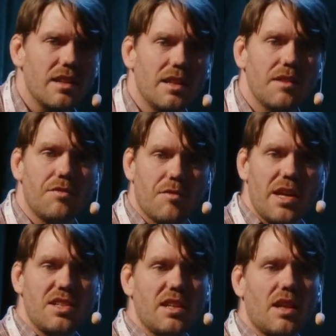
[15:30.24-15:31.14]
in the
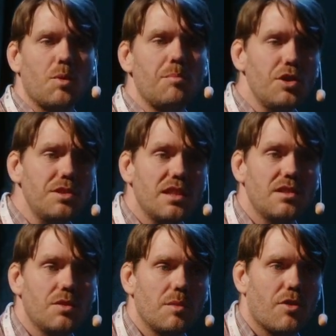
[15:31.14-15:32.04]
information that we put
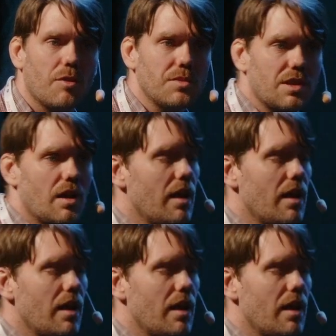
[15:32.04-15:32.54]
into the prompt.